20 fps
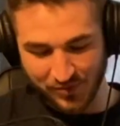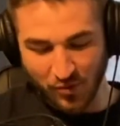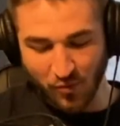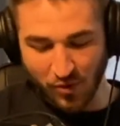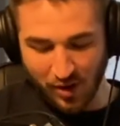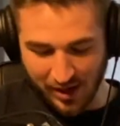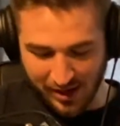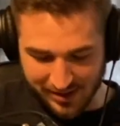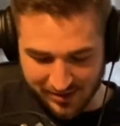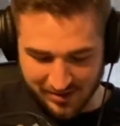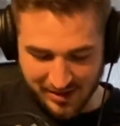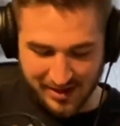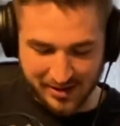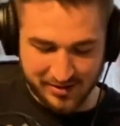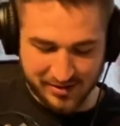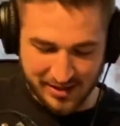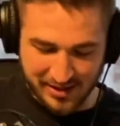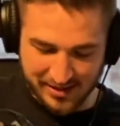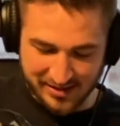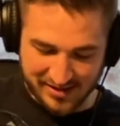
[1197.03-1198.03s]

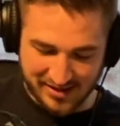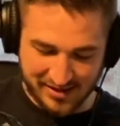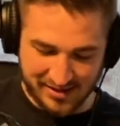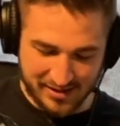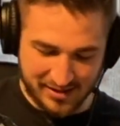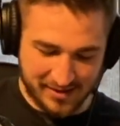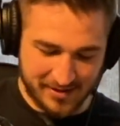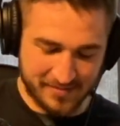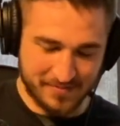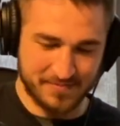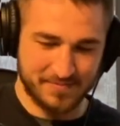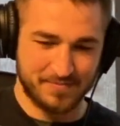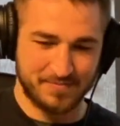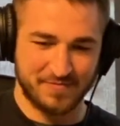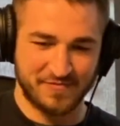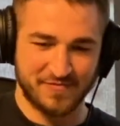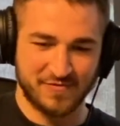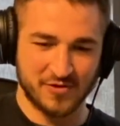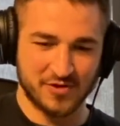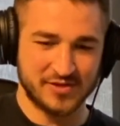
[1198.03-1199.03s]
Right.
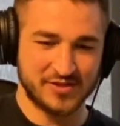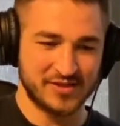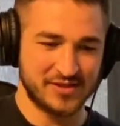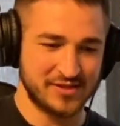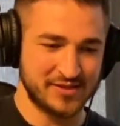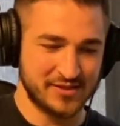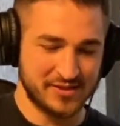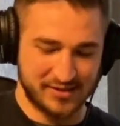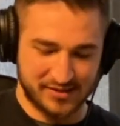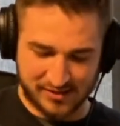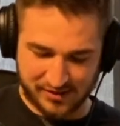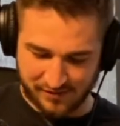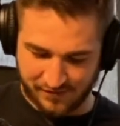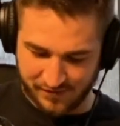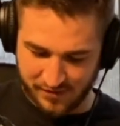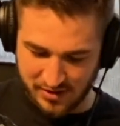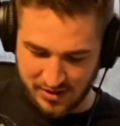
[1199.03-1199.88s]
Versus if you